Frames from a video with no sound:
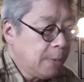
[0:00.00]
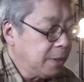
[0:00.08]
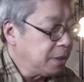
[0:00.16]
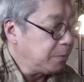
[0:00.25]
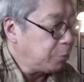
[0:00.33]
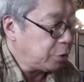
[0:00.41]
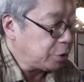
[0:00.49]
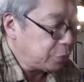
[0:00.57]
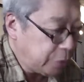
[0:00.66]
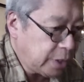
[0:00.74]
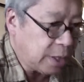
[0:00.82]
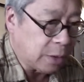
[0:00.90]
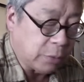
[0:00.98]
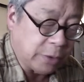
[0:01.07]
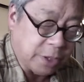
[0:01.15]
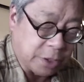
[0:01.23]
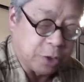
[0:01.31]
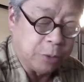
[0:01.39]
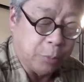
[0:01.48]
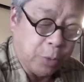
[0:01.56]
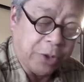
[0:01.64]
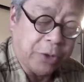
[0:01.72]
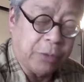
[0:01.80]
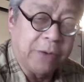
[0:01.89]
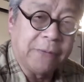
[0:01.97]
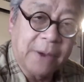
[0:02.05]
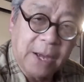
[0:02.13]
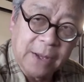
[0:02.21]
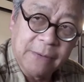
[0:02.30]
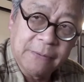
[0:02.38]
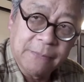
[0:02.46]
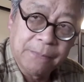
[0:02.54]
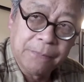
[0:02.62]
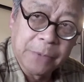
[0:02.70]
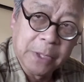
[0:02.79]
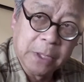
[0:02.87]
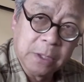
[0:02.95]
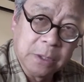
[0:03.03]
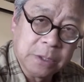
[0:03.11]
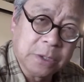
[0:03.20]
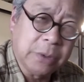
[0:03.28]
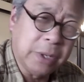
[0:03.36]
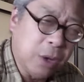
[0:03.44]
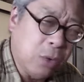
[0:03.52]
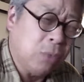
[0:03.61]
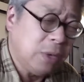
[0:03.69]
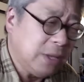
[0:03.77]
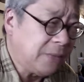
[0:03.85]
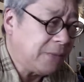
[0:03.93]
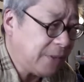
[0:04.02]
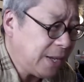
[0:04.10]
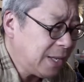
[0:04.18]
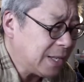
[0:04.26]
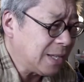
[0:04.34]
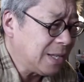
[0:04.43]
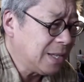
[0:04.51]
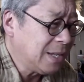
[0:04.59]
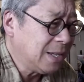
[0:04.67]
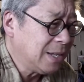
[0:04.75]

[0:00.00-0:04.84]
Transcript: But the Portriga went to 2.35. So it only faded